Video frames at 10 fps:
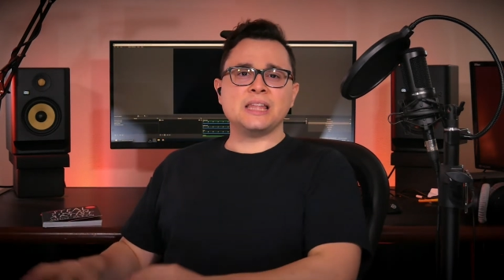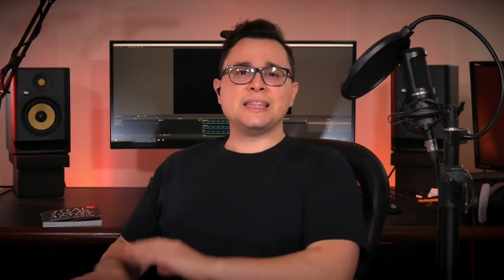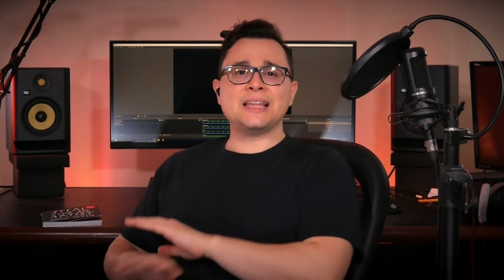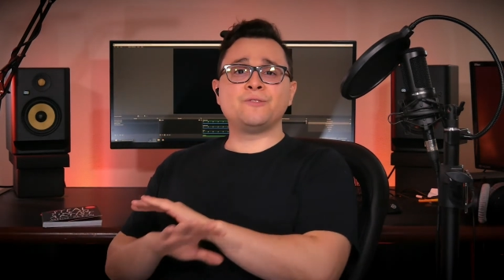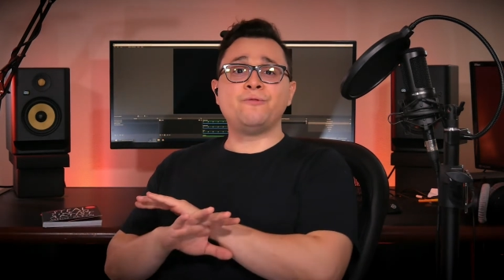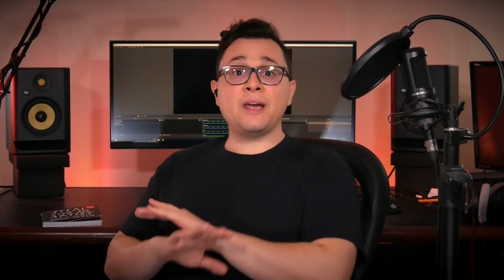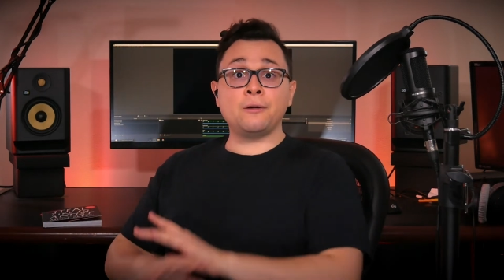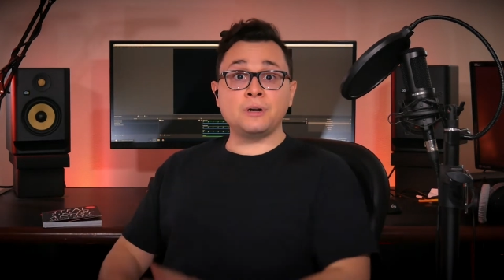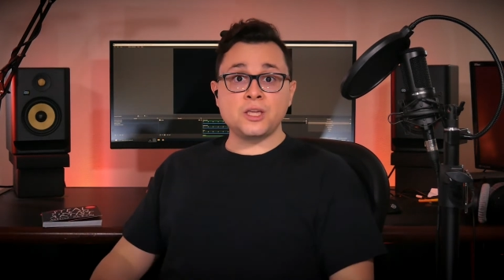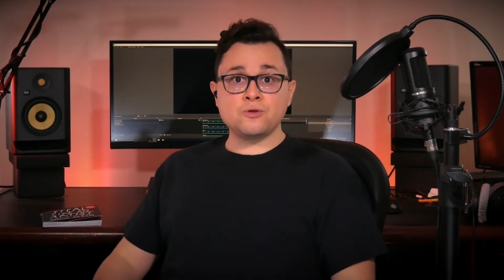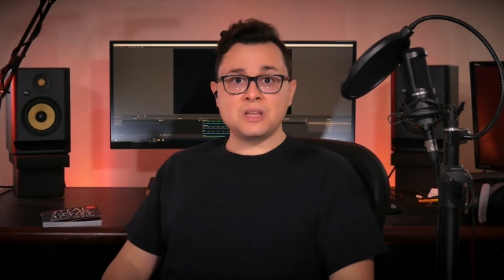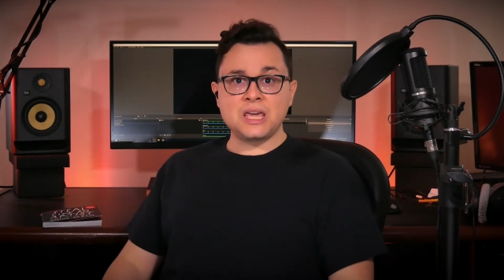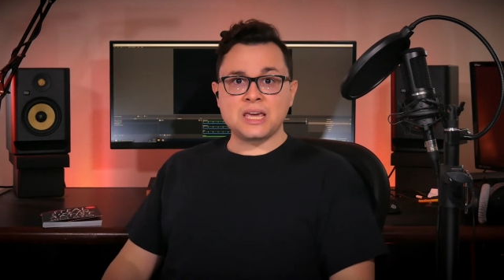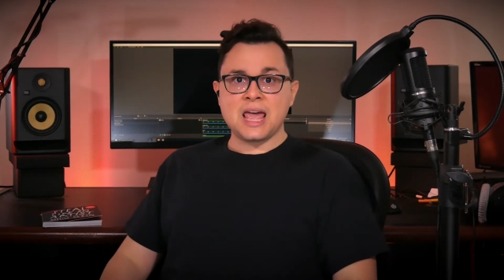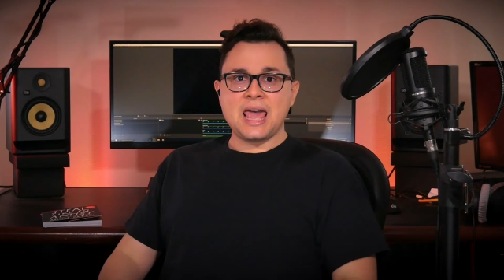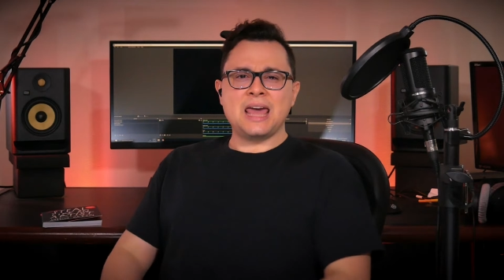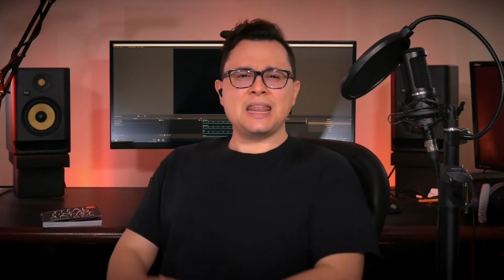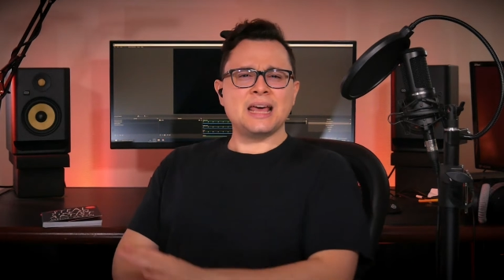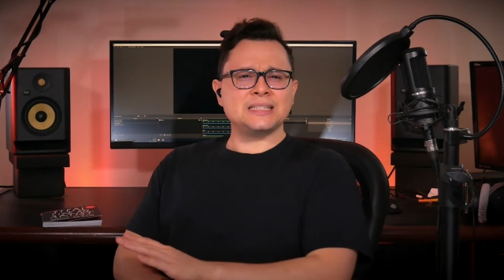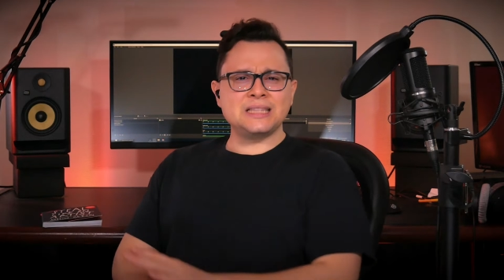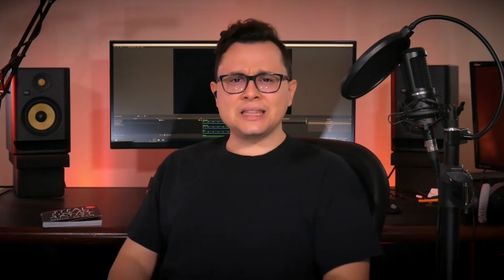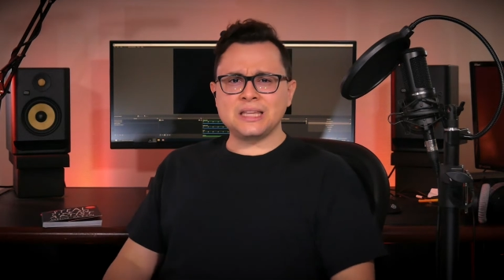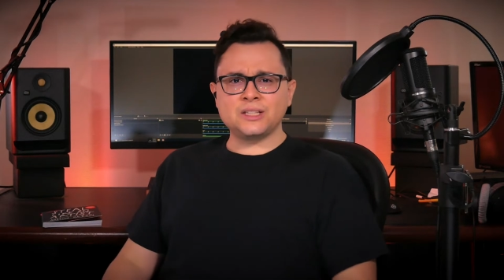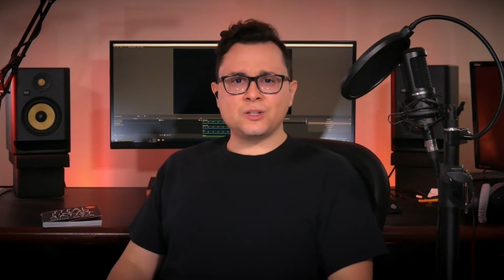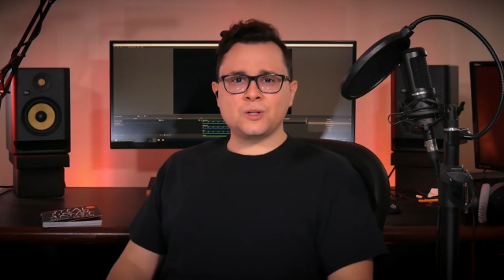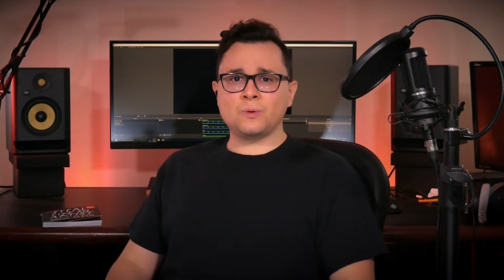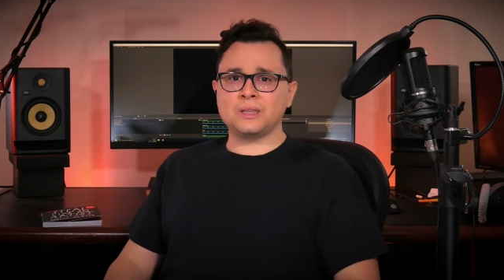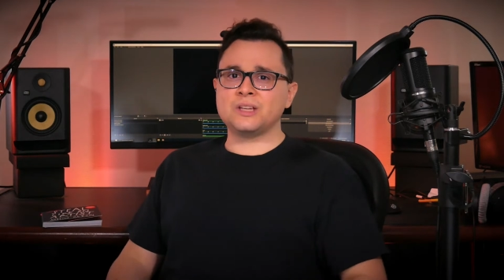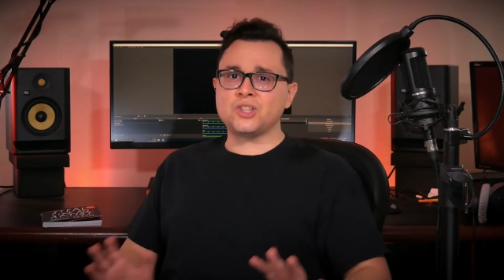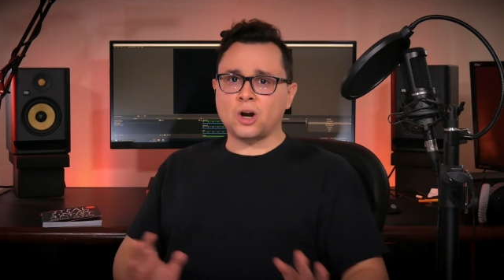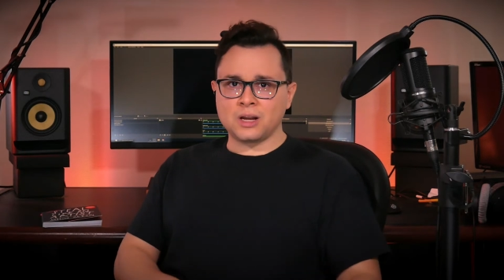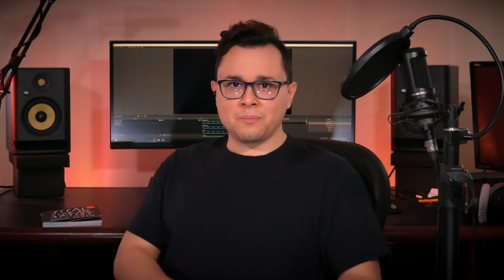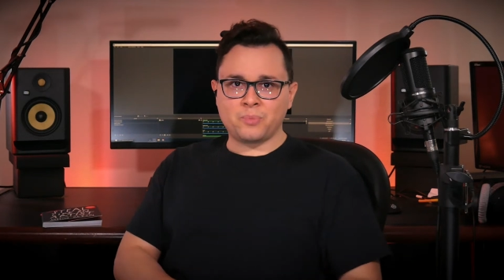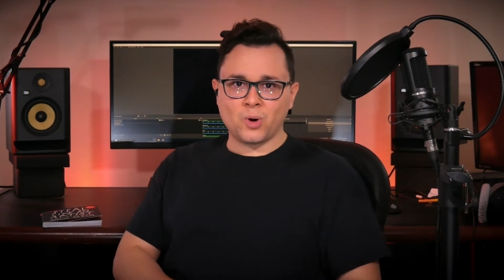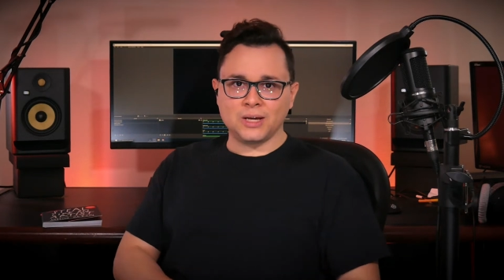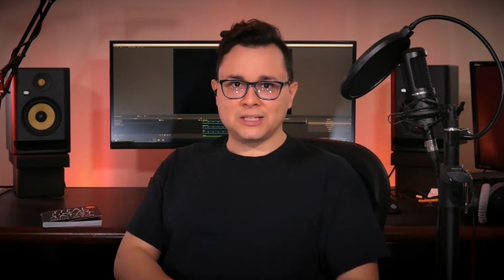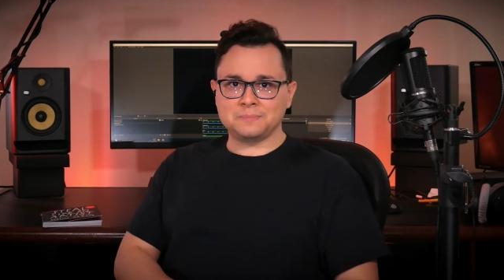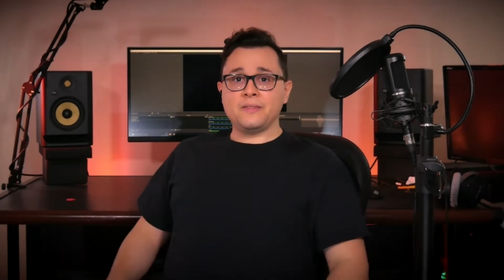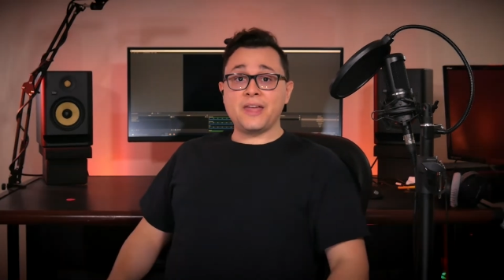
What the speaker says: that's very unique and has nothing to do with the starting point.